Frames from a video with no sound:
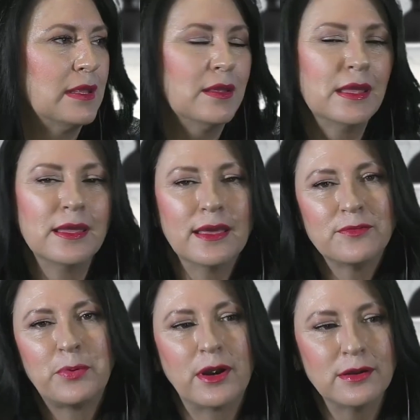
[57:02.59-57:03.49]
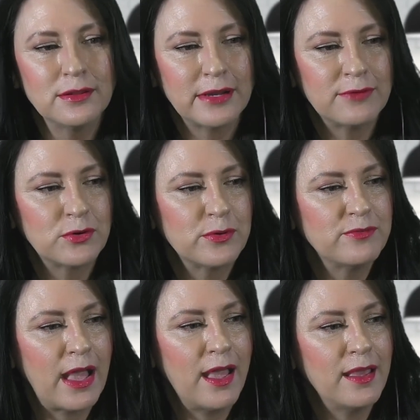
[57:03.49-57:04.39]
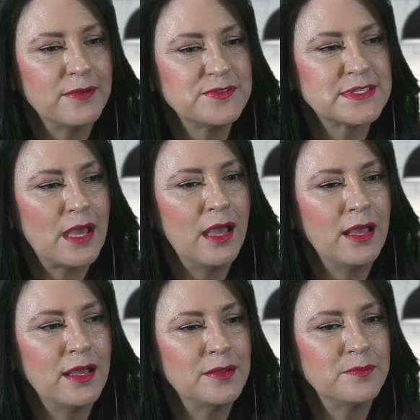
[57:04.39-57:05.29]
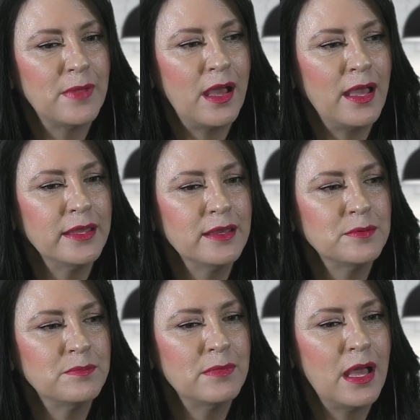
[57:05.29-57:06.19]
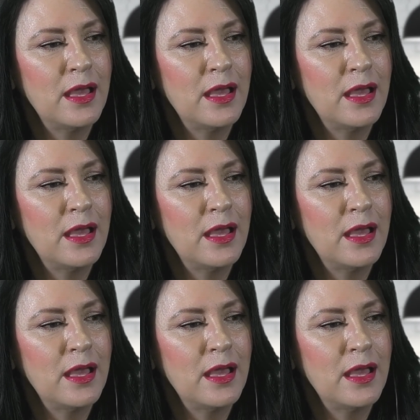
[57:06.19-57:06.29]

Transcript: Yeah, Parlor ever revives. I am